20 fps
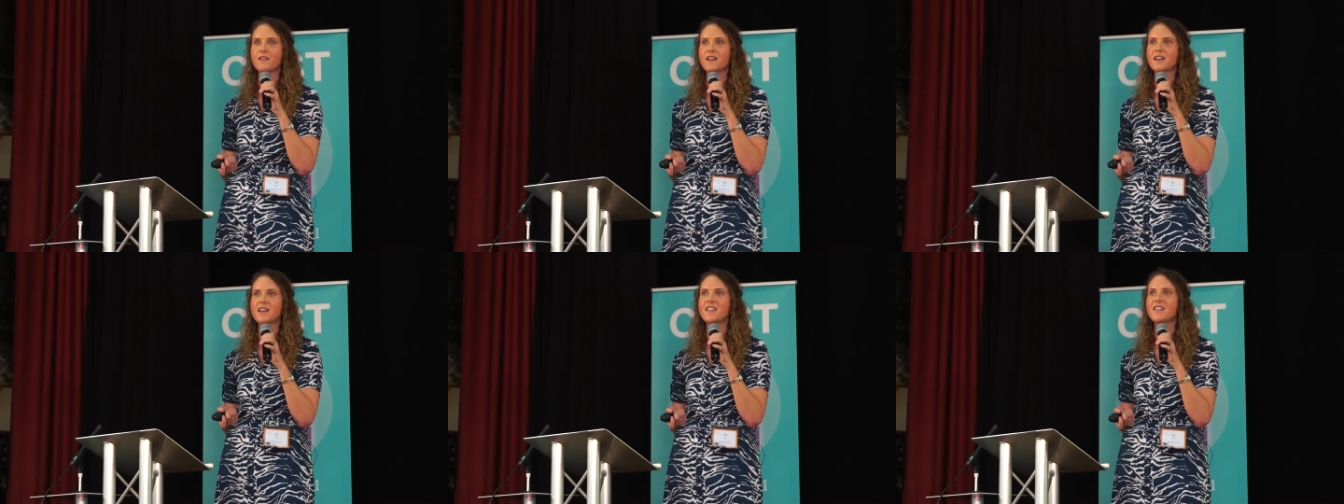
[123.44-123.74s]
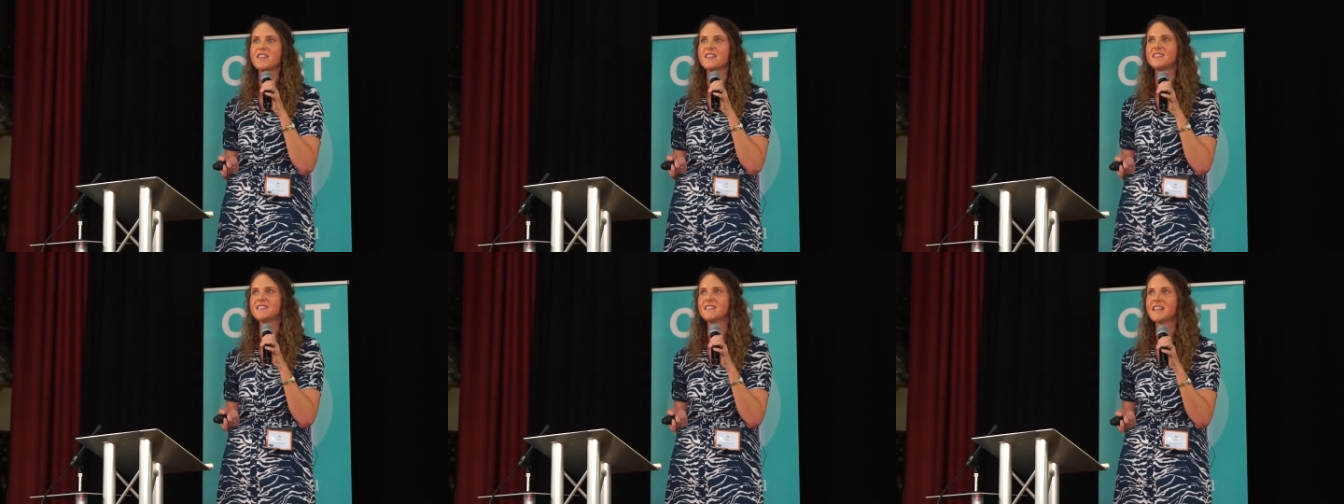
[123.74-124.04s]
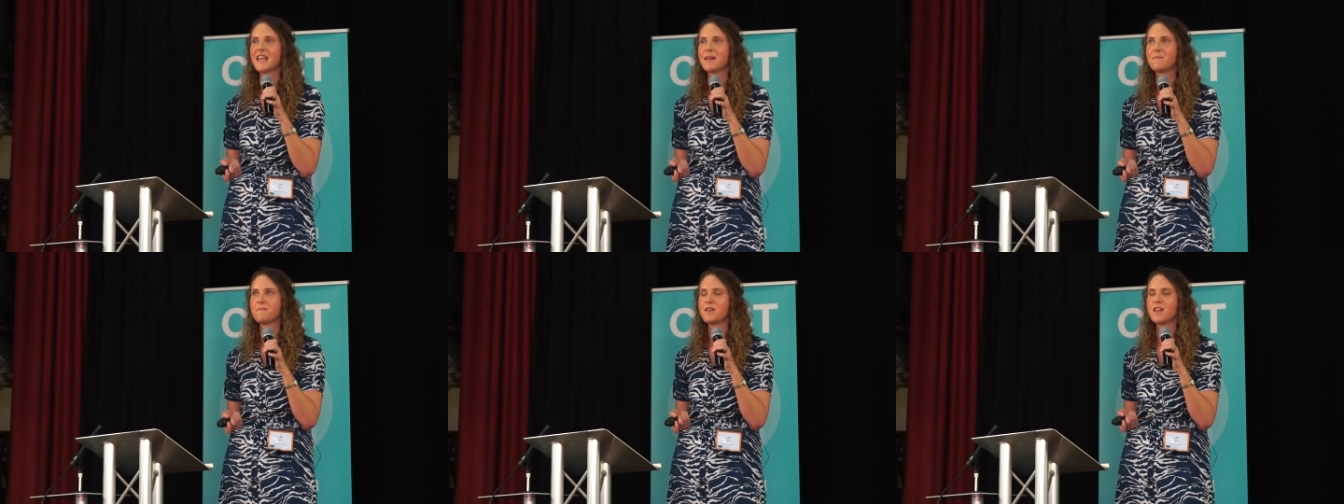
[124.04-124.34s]
and in the
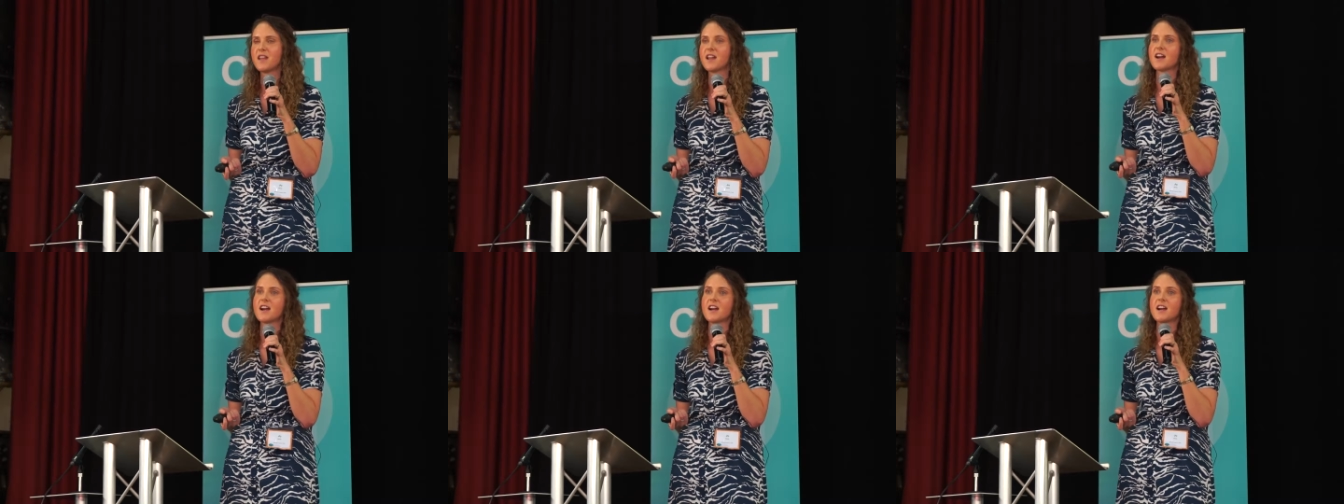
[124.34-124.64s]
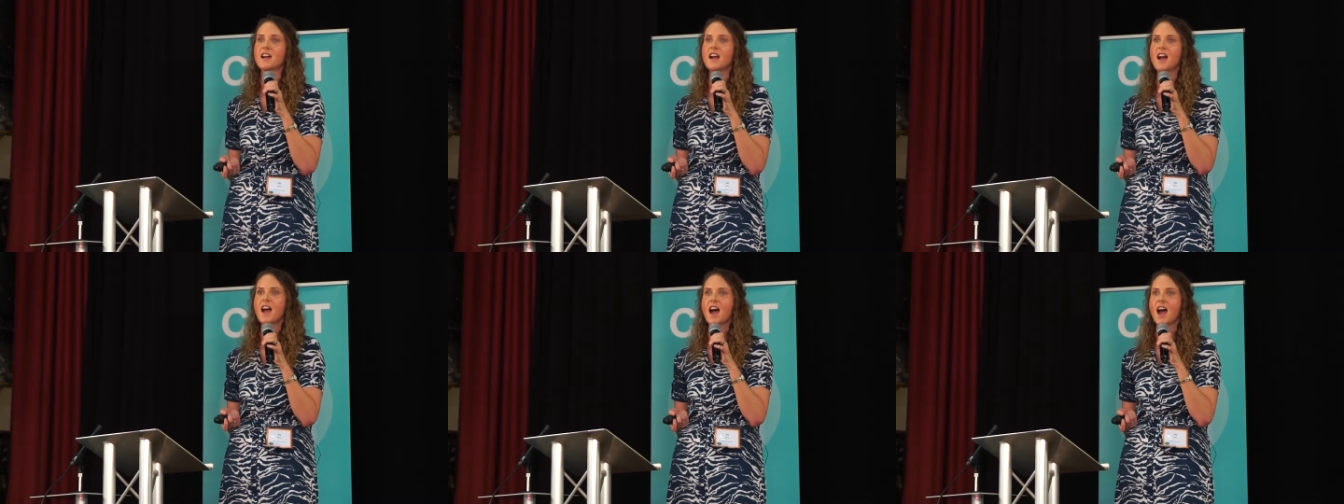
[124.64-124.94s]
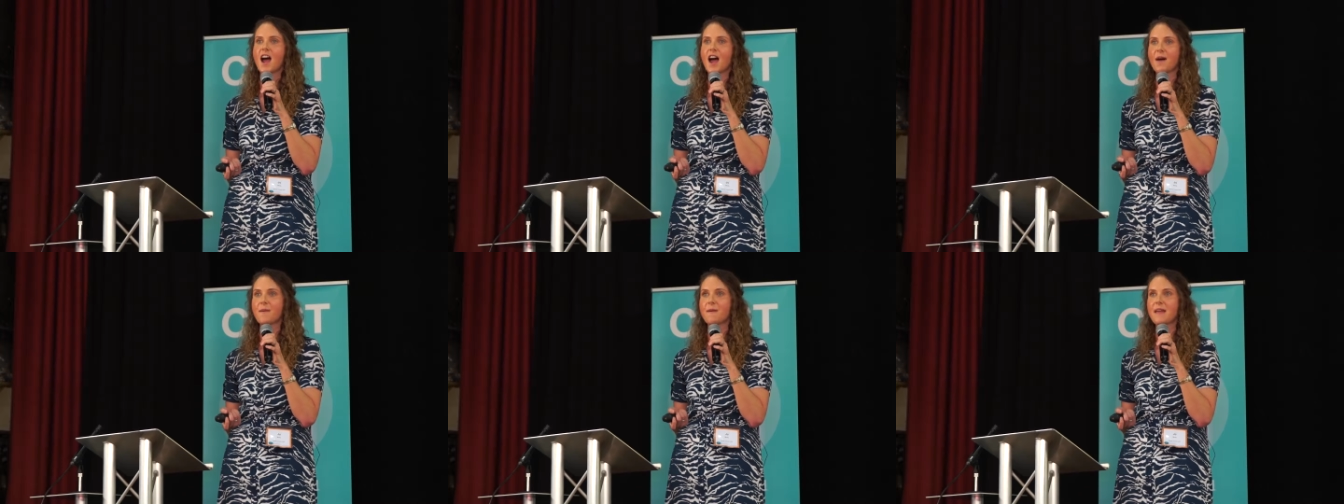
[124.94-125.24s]
same year,
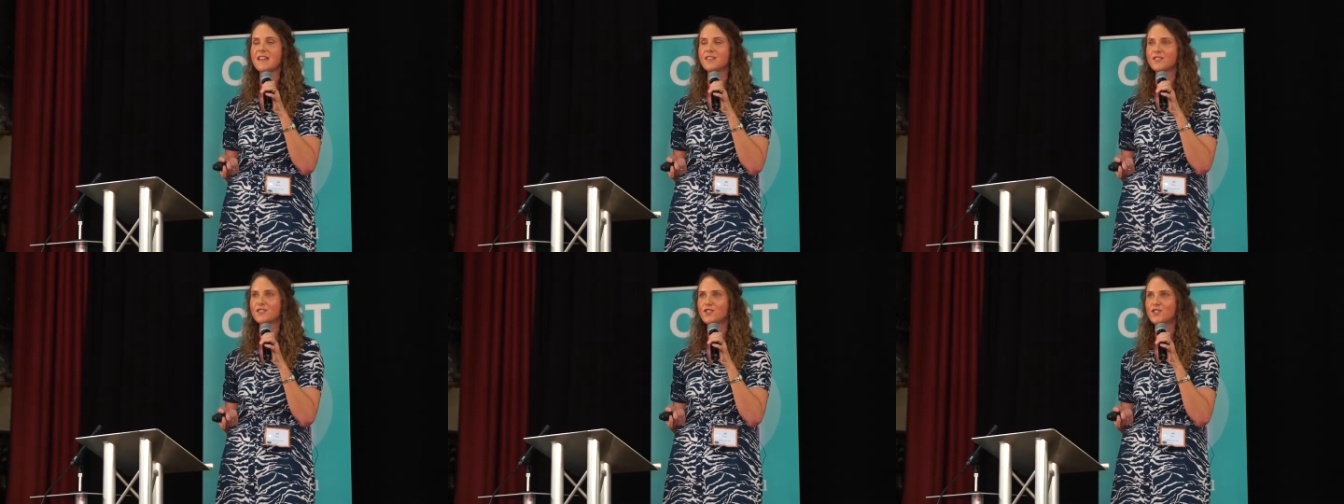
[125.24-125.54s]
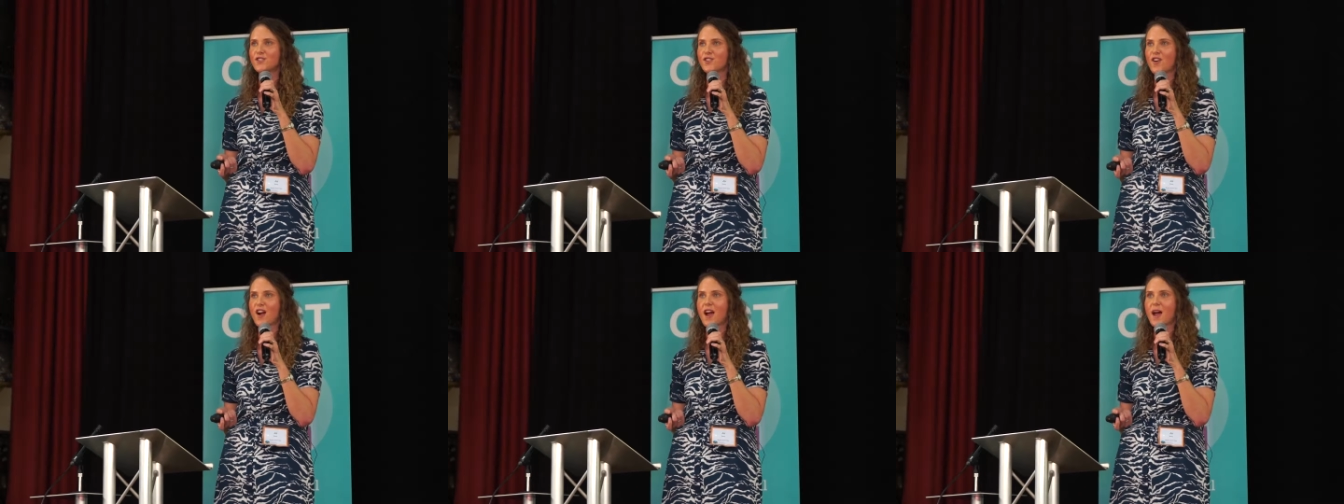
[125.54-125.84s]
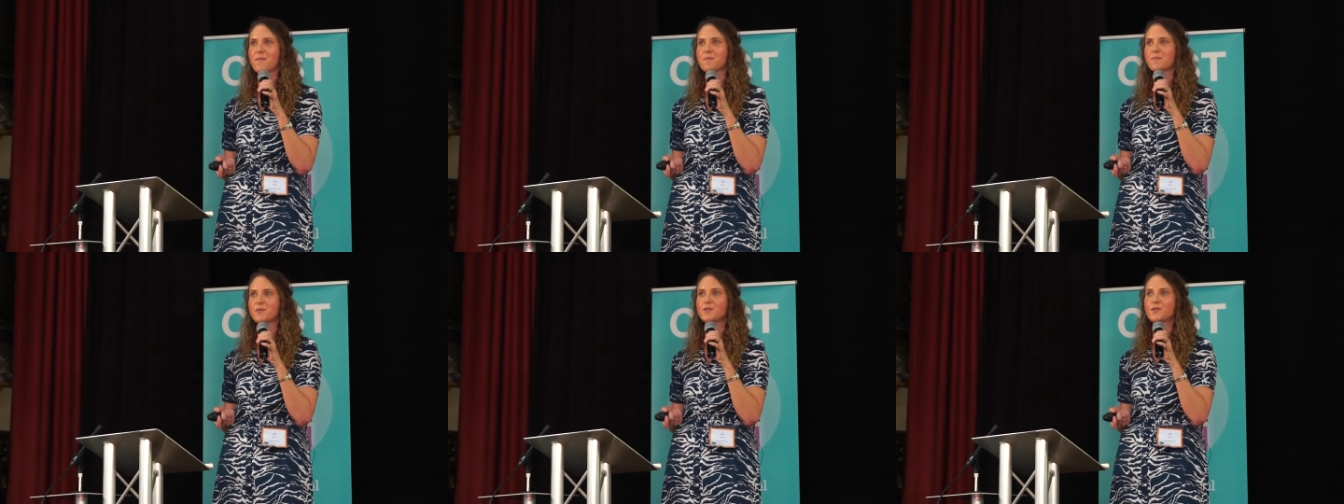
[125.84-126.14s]

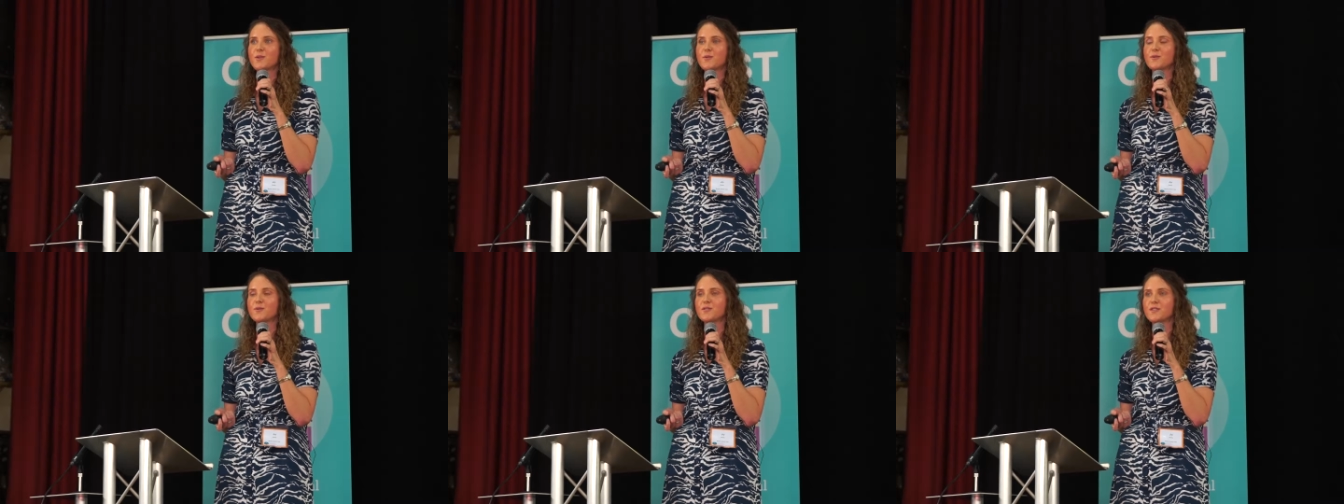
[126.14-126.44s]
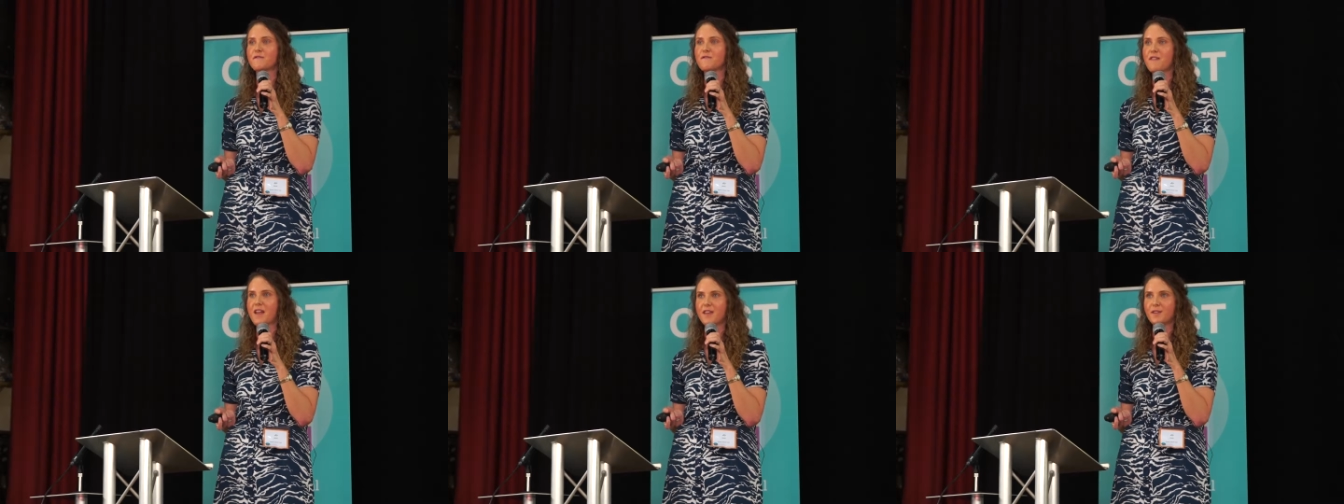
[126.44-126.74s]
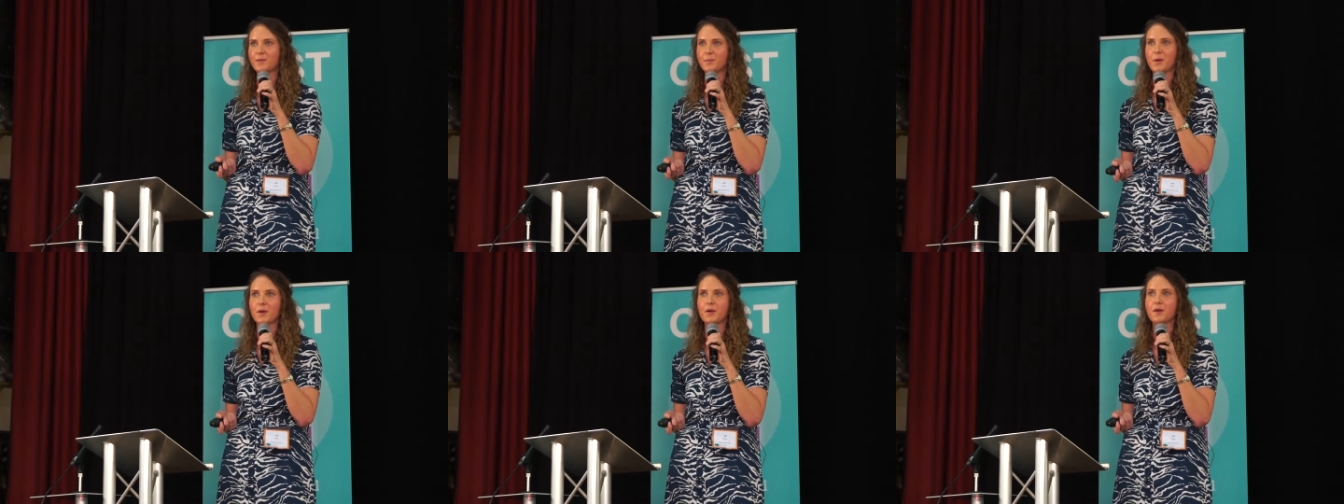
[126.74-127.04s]
Instagram sold to
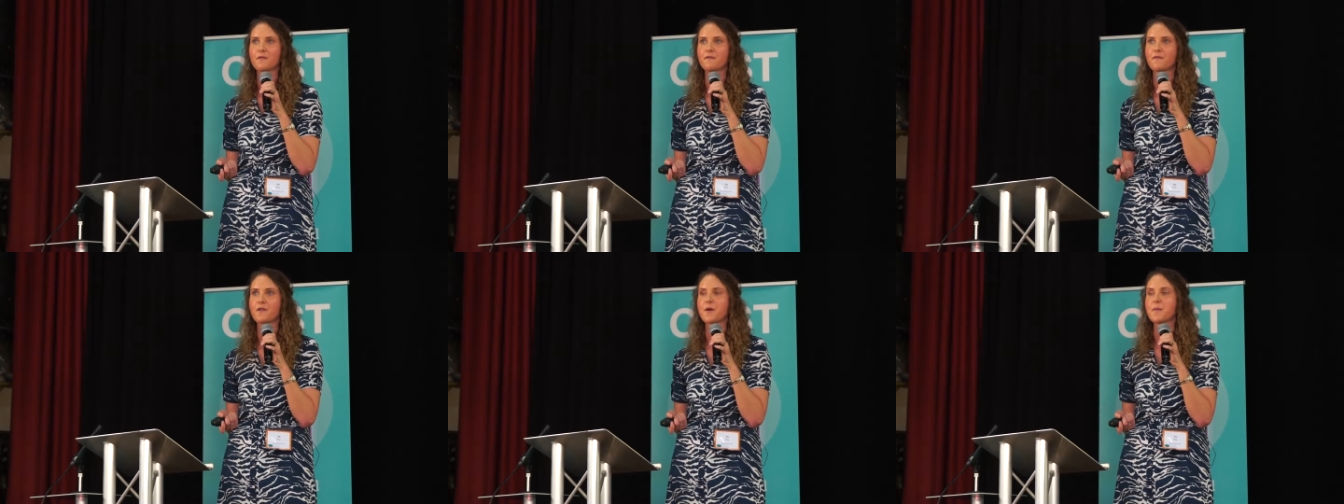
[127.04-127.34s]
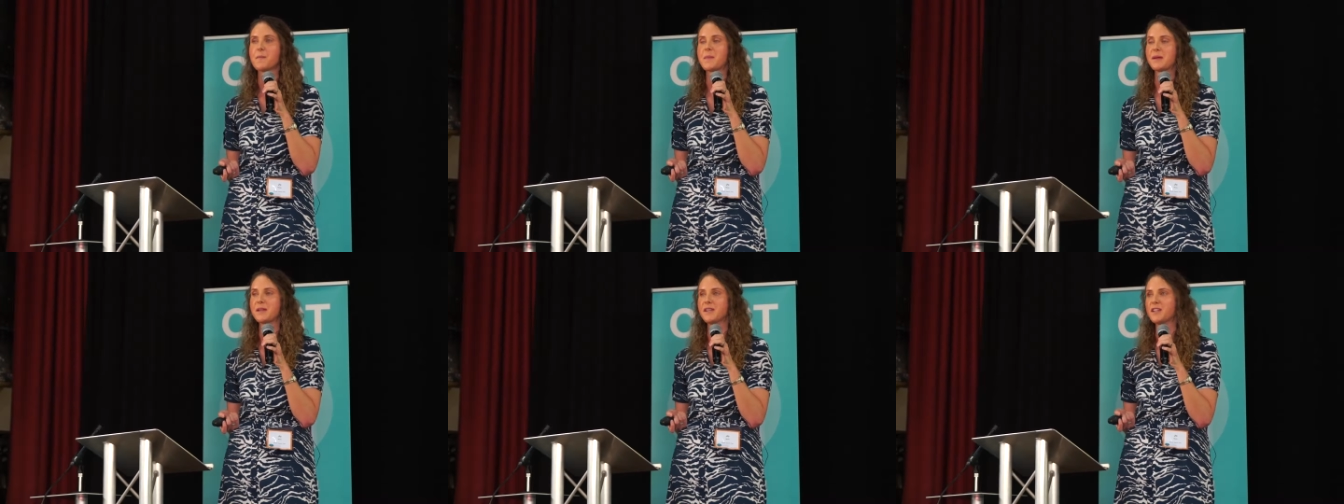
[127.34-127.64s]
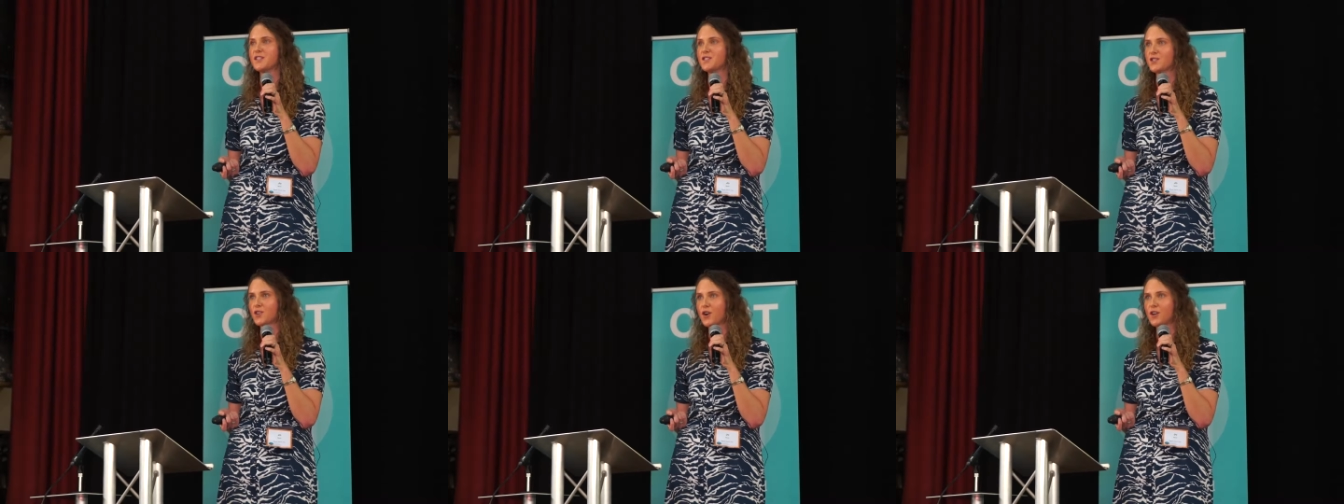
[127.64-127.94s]
Facebook for $1
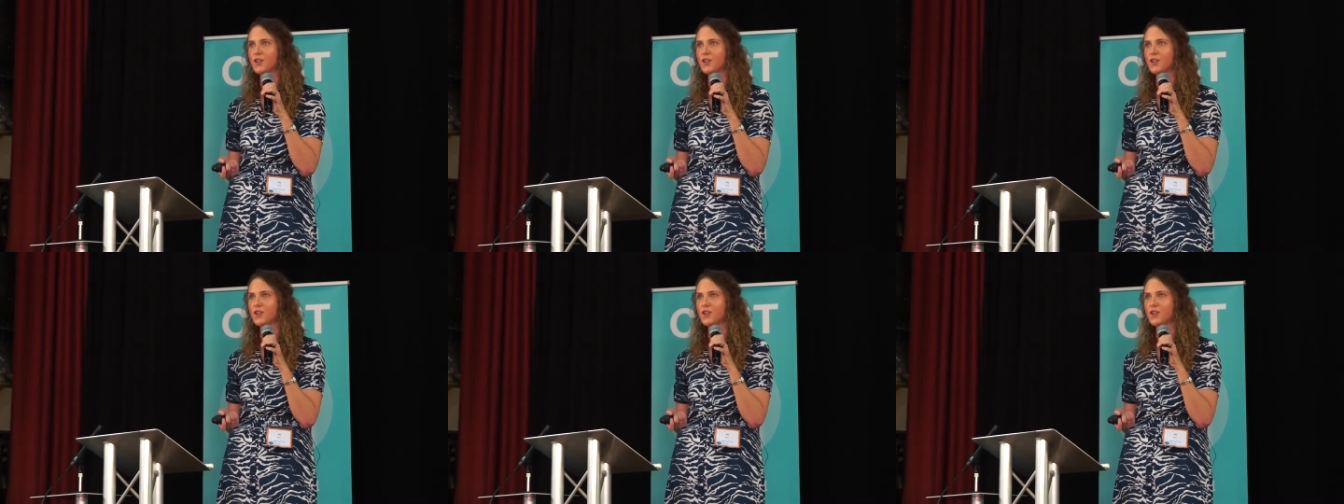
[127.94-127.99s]
billion.